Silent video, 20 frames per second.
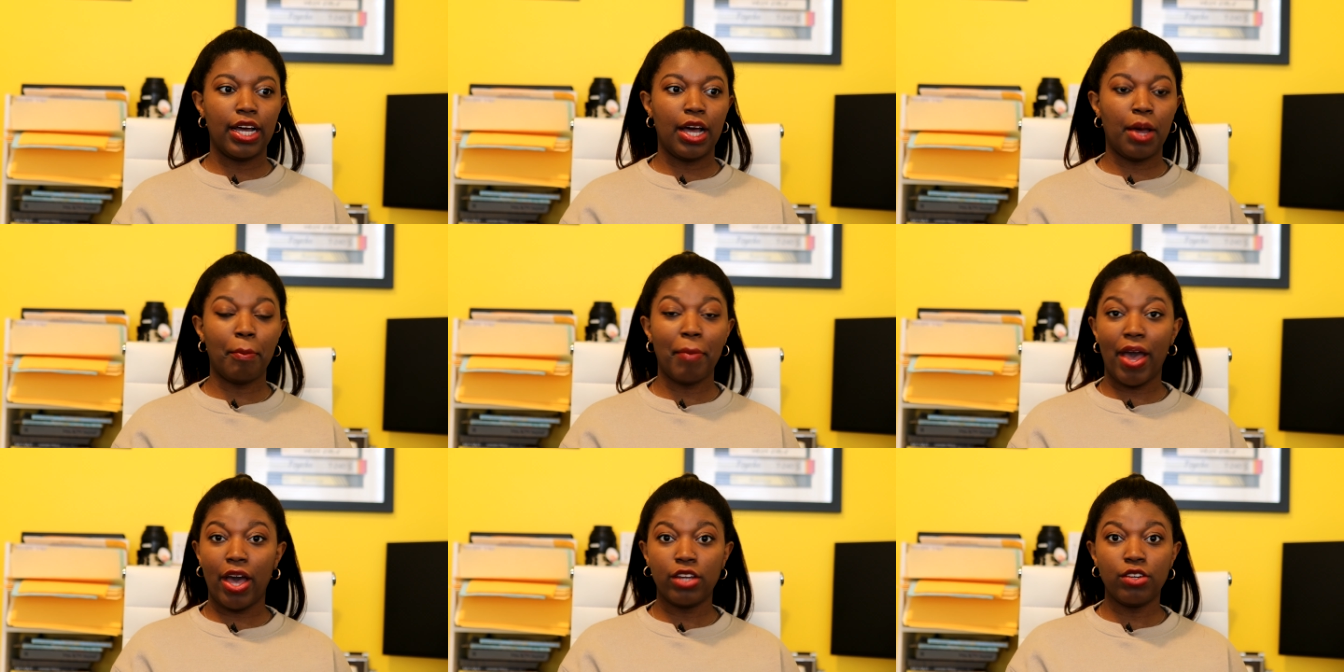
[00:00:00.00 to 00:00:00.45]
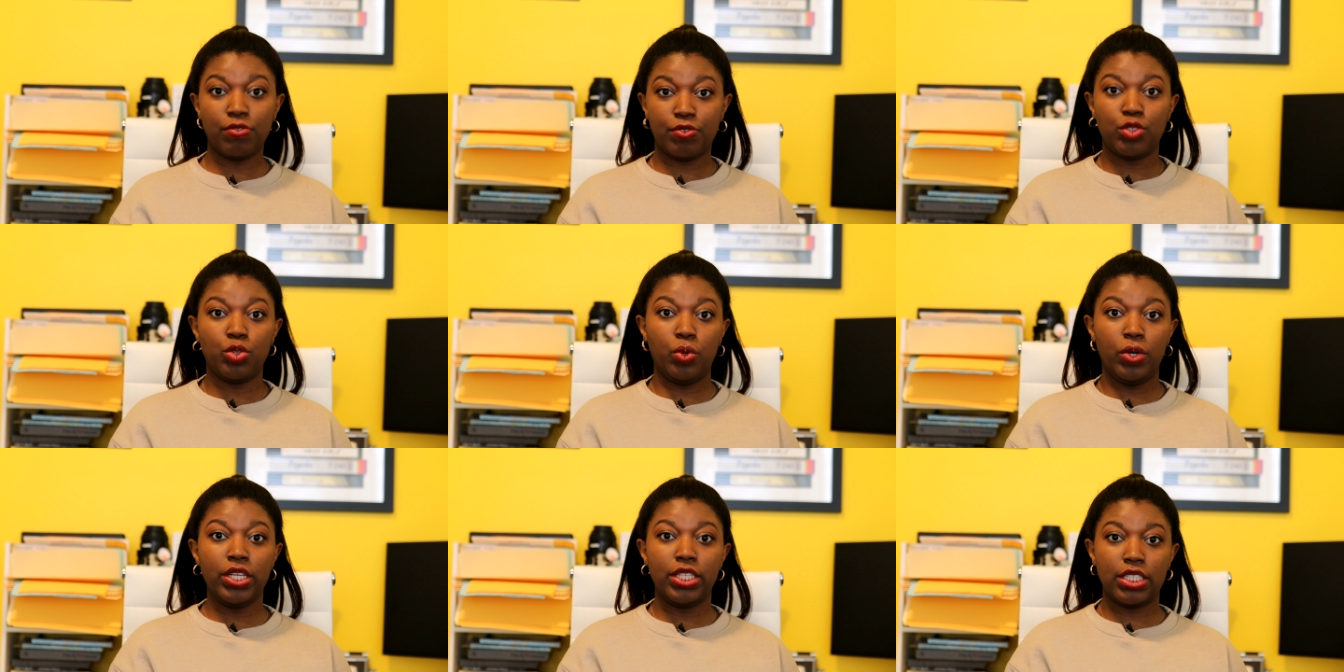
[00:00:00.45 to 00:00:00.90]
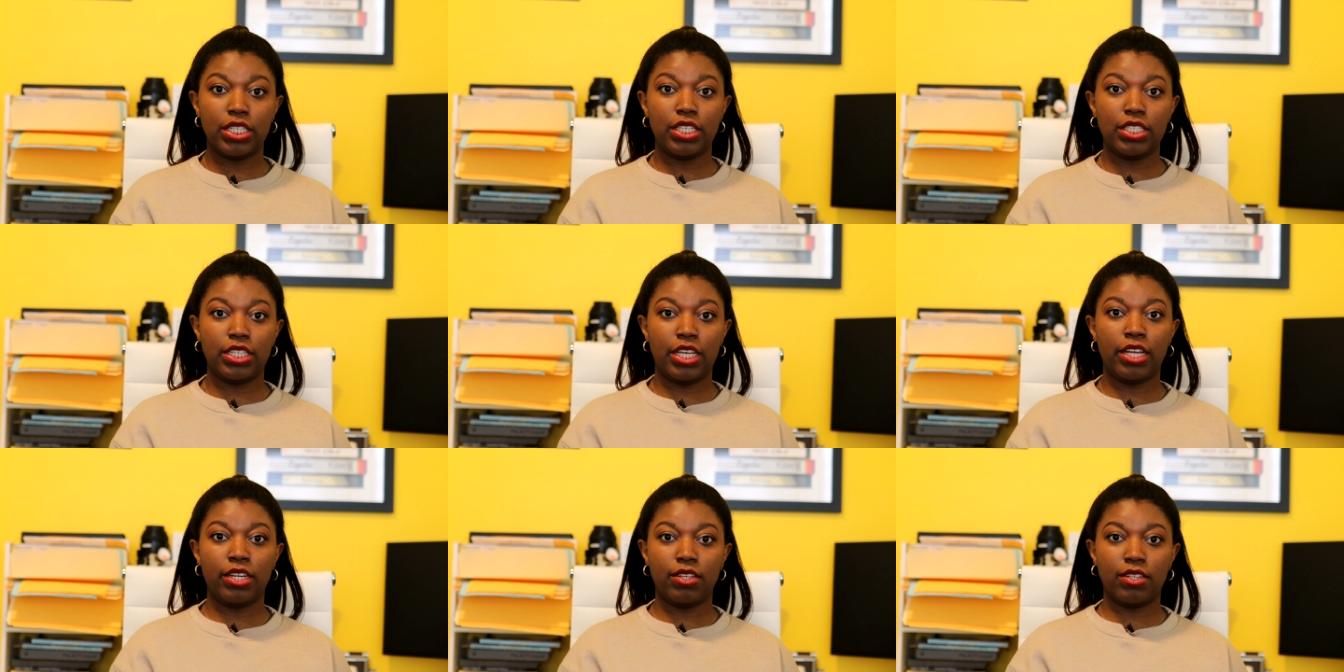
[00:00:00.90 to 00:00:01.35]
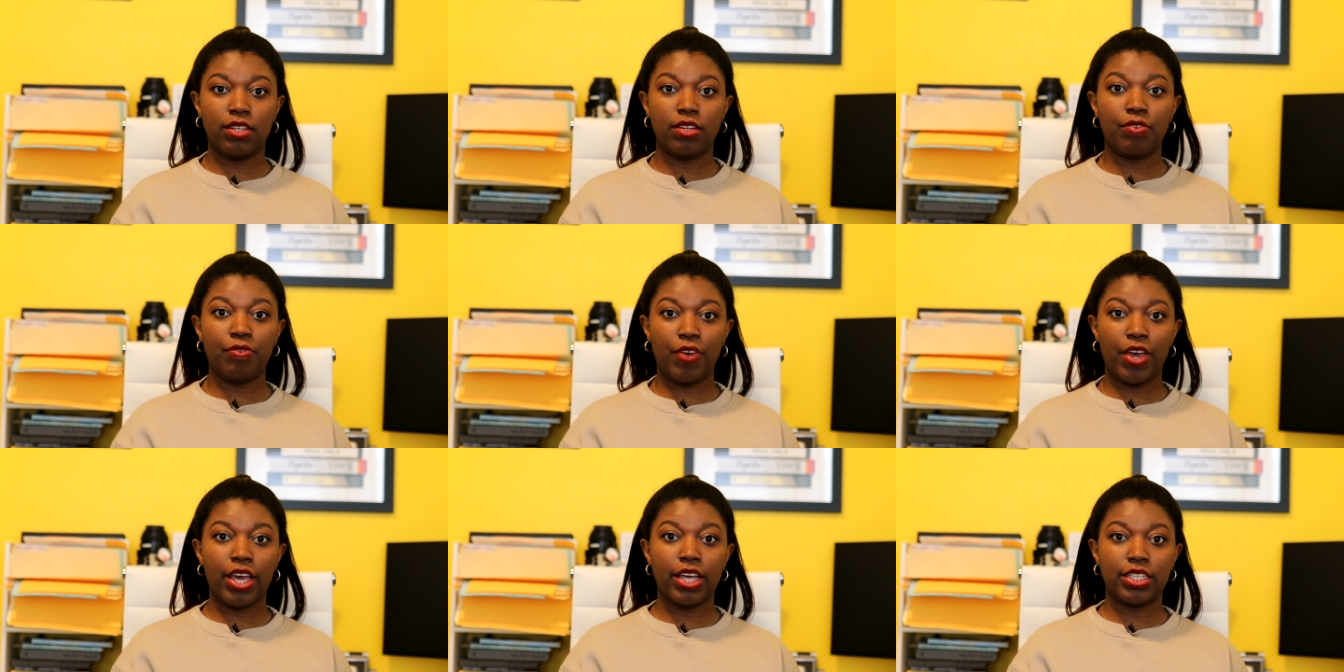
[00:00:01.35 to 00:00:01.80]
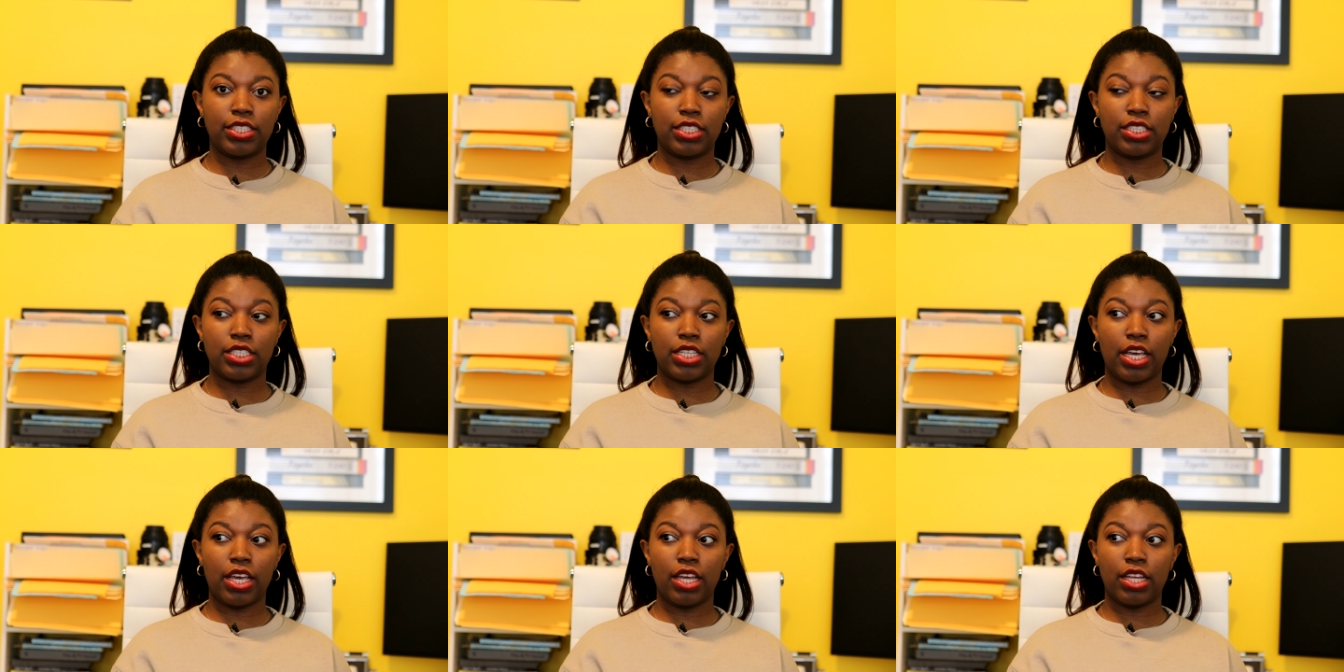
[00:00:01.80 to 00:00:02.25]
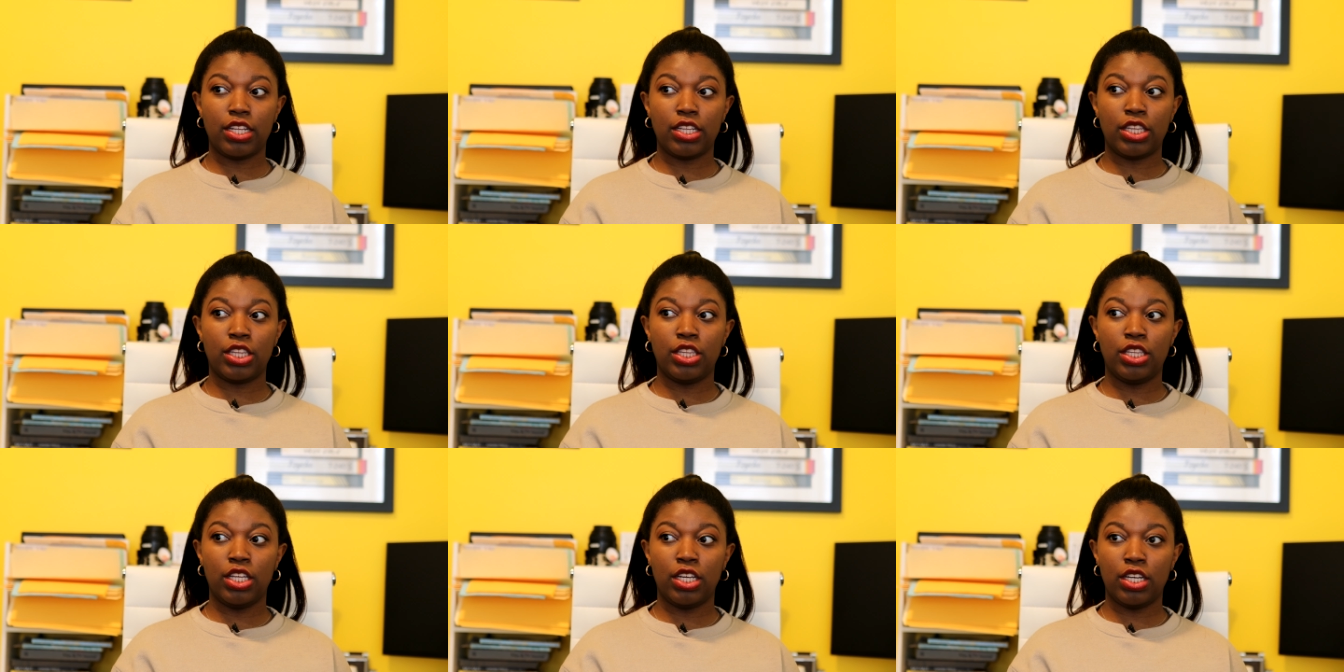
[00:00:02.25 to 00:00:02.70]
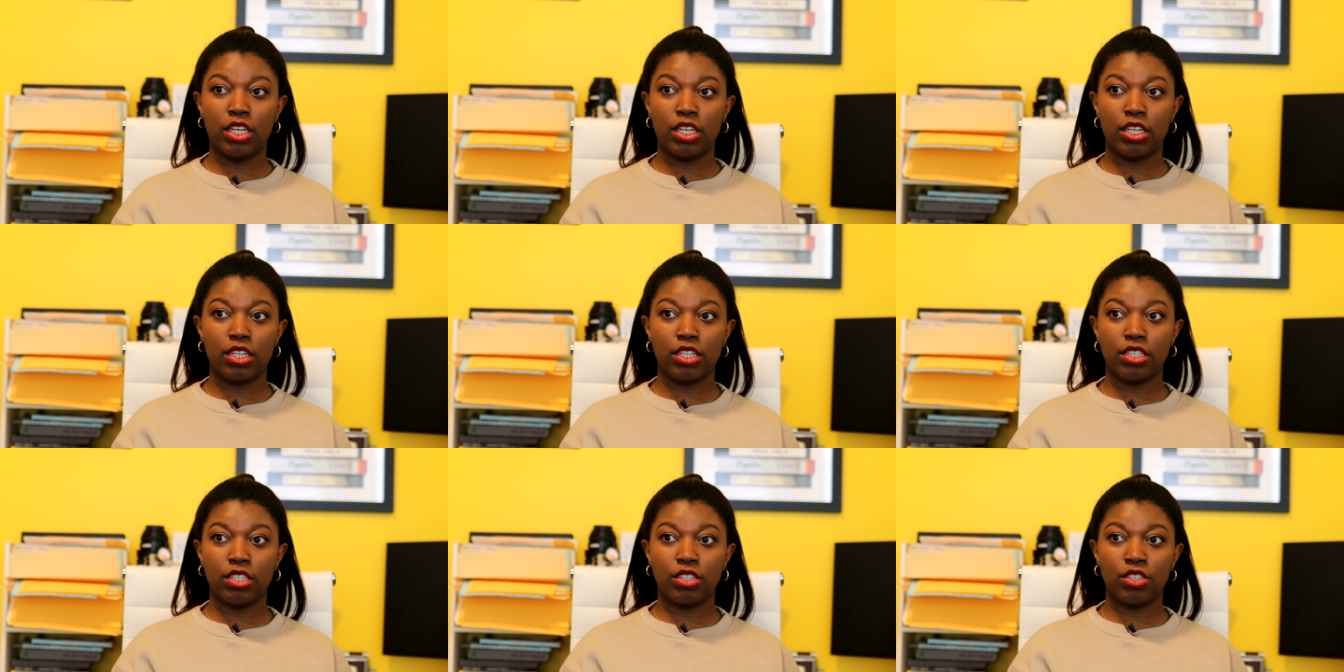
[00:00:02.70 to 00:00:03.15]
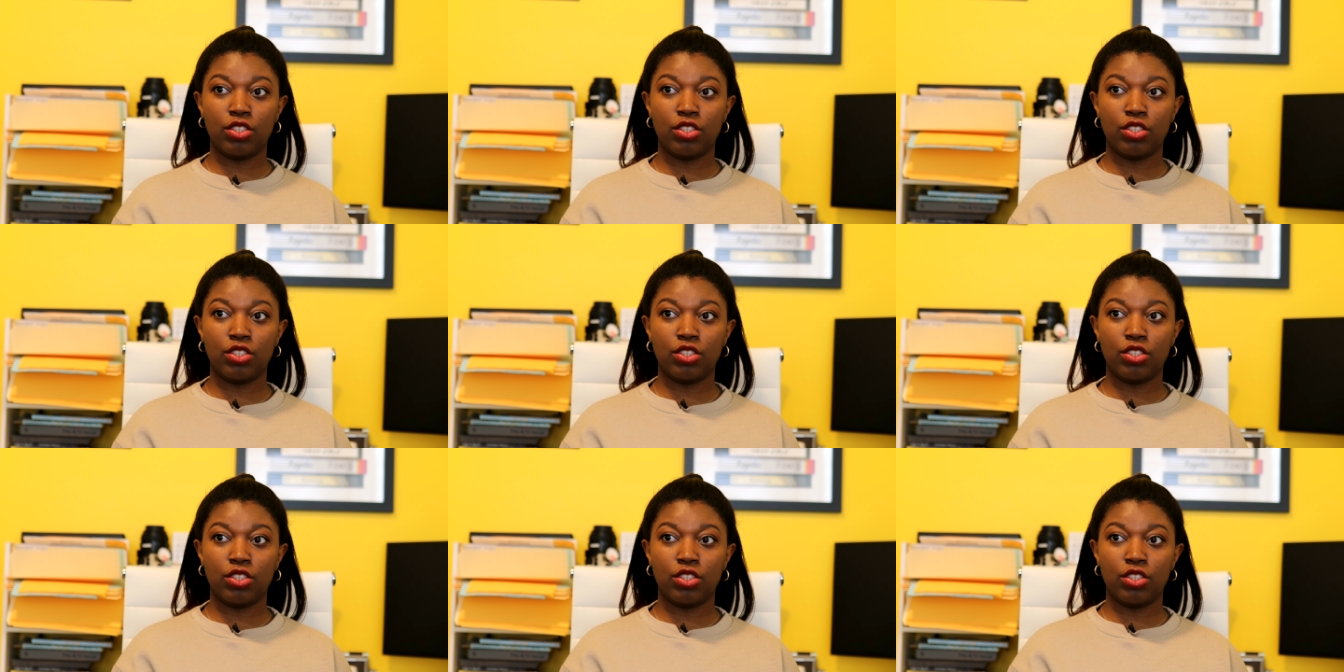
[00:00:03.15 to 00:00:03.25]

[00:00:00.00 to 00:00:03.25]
amount of choices and it affects the